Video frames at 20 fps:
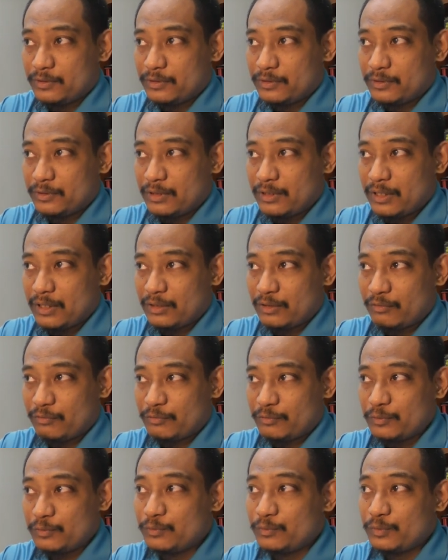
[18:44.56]
none
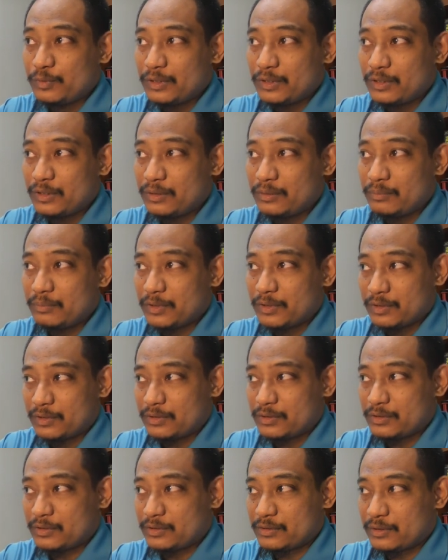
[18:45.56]
of you will,
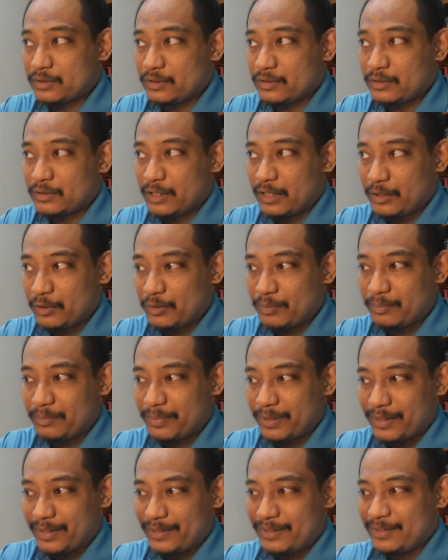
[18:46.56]
because I hope
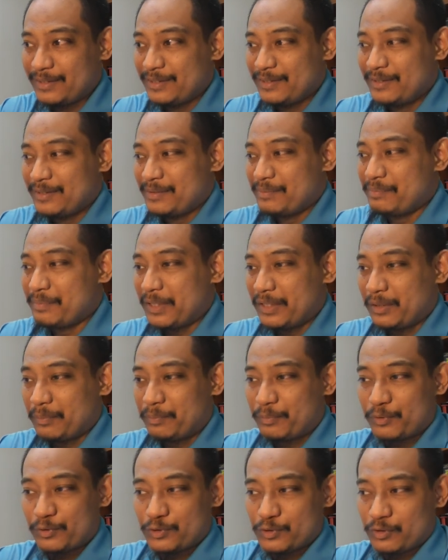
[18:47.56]
my
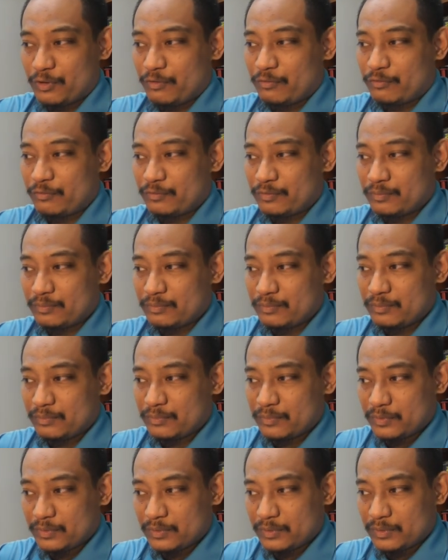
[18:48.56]
approach of
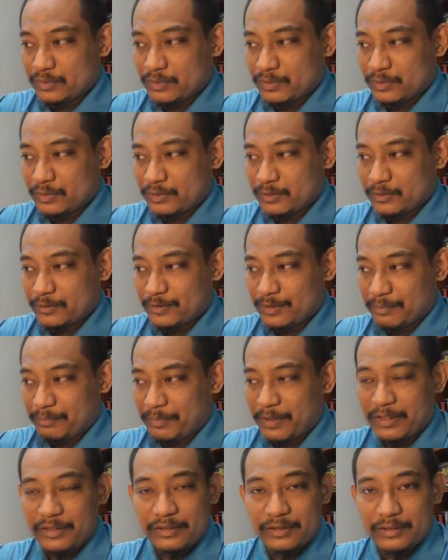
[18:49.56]

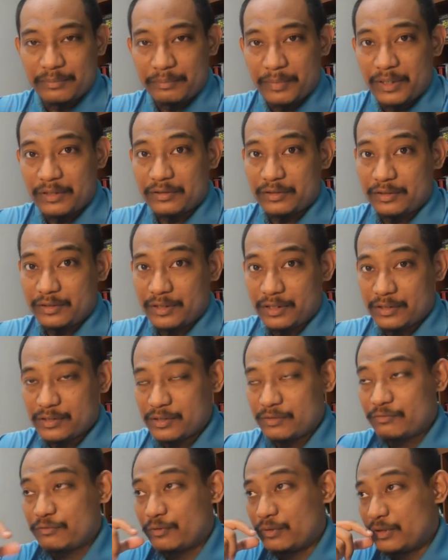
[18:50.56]
applying the mark
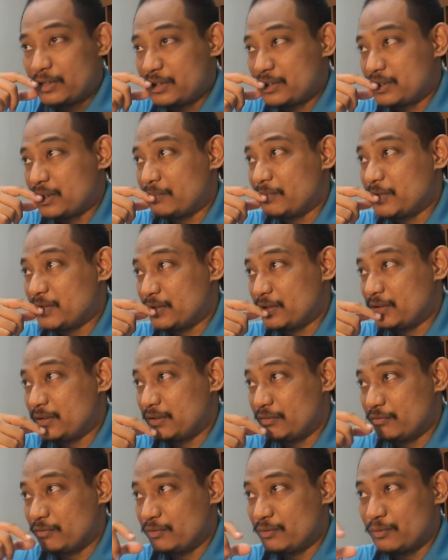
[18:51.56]
reduction for late submission,
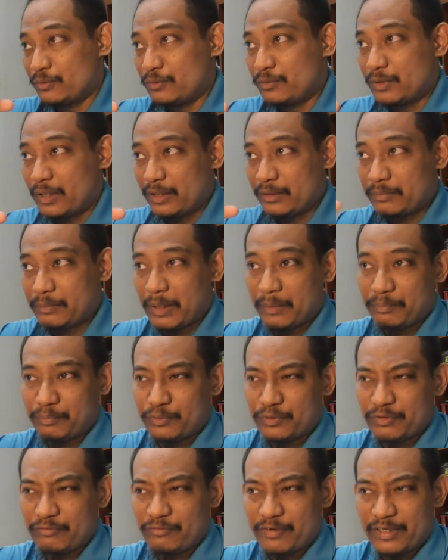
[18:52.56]
even though I
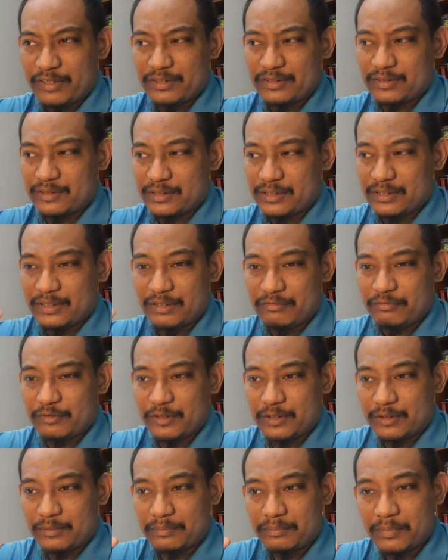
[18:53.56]
put a very
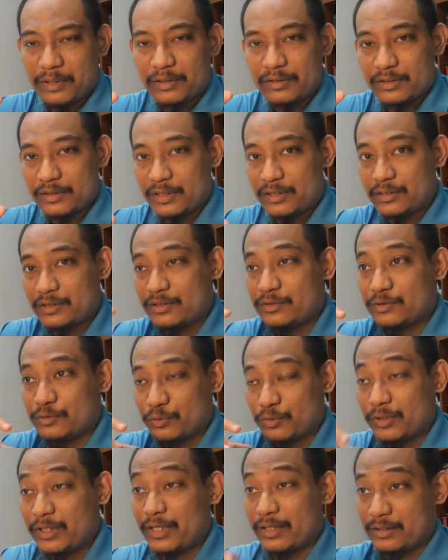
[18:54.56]
significant mark reduction
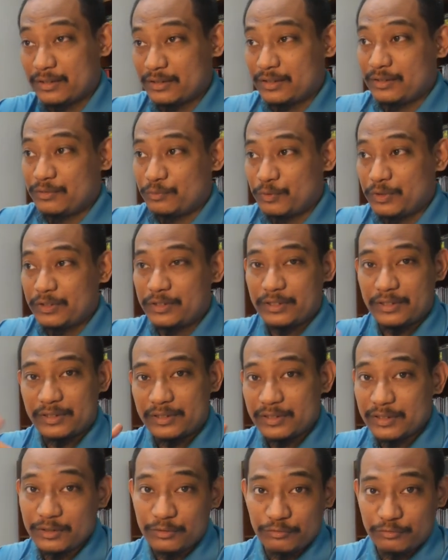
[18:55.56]
so that it will
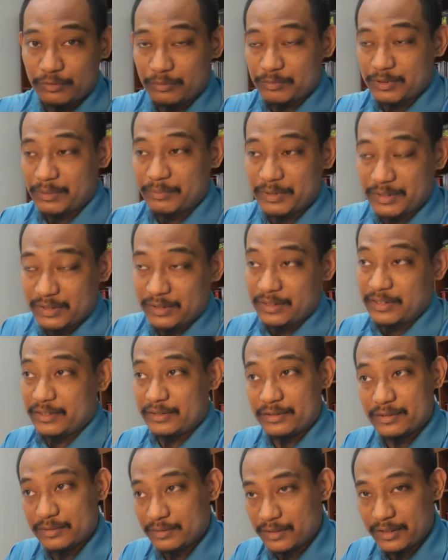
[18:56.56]
deter you from submitting
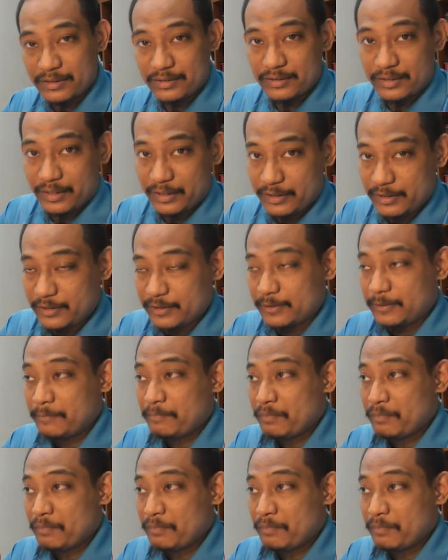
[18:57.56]
late. That's the idea.